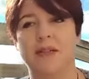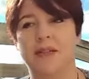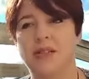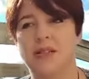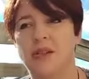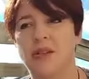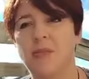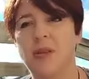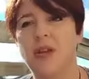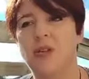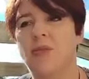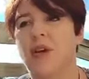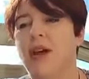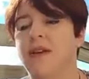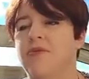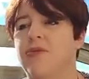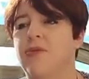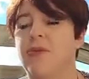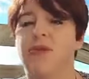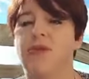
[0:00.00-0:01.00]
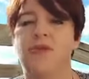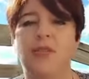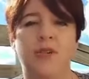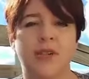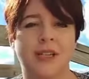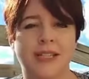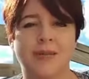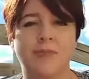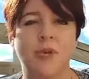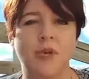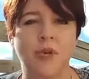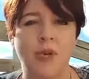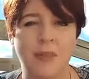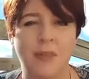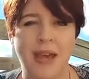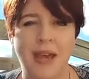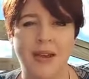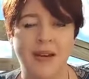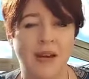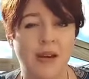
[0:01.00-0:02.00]
So be grateful you've got a small
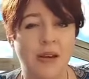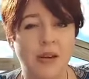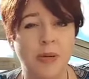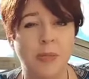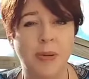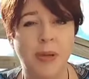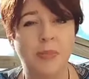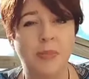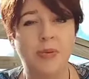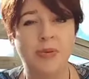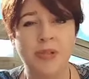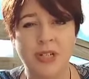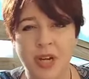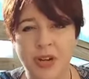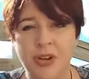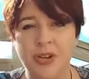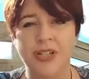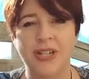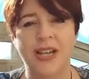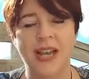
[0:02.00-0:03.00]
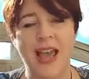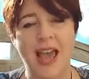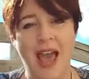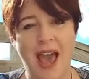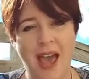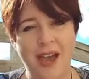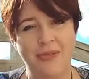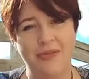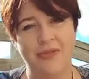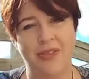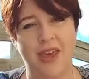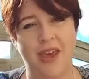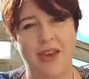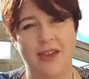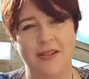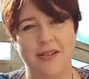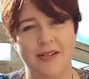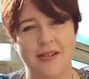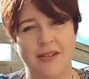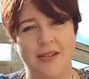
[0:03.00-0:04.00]
amount. A lot of people don't have
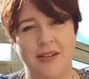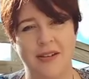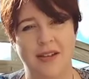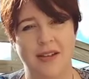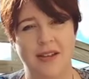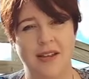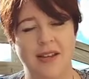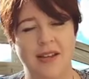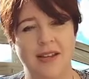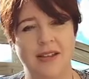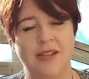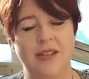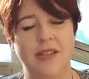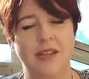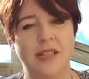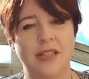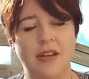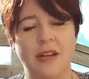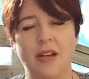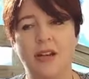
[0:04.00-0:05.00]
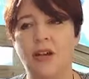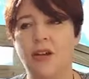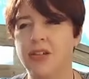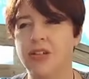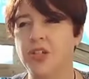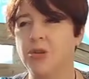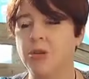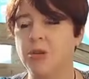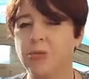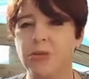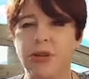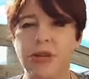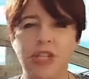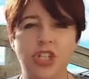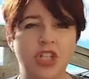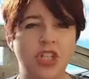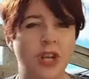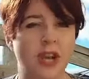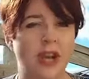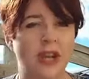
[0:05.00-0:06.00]
that. So there's a lot to
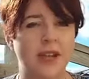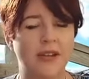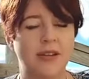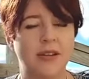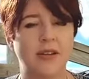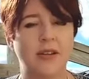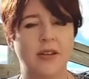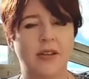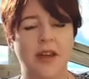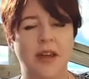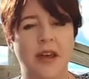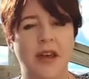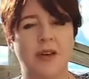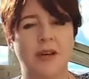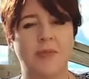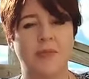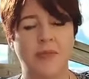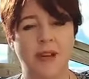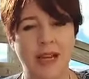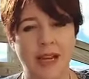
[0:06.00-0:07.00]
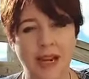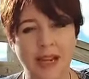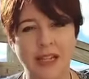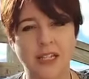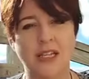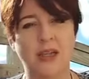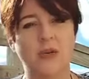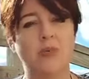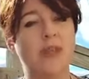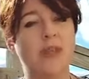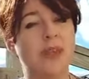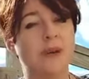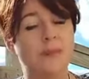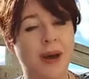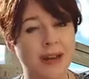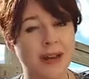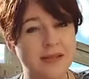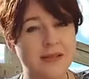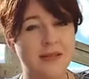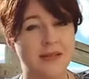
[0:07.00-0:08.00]
appreciate that connecting with
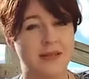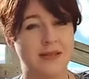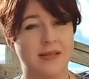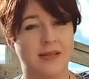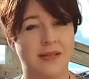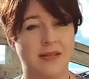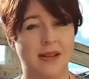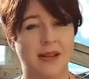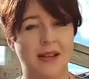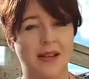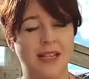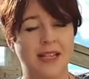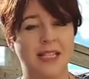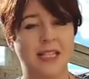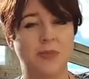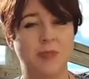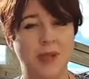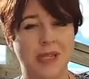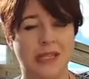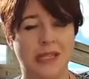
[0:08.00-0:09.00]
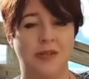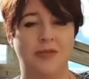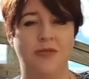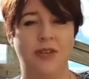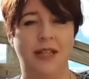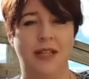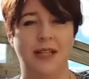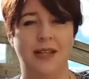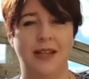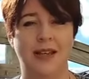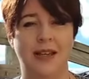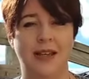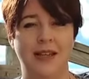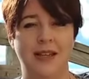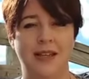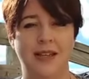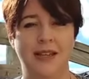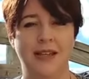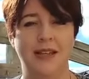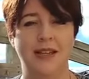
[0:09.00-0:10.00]
abundance specifically.
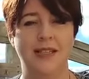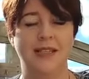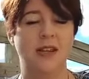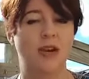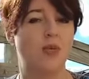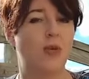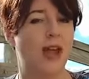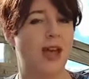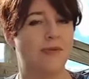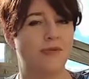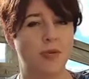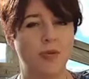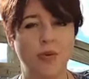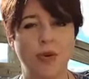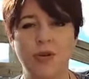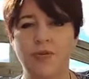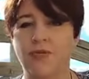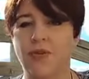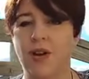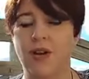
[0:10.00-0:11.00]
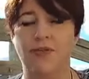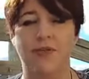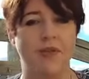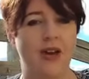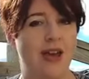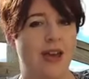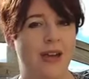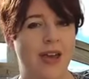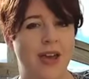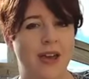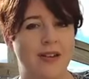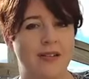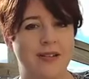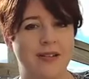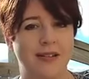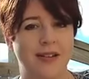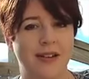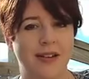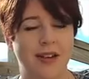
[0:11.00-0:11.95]
So we have a roof over our head.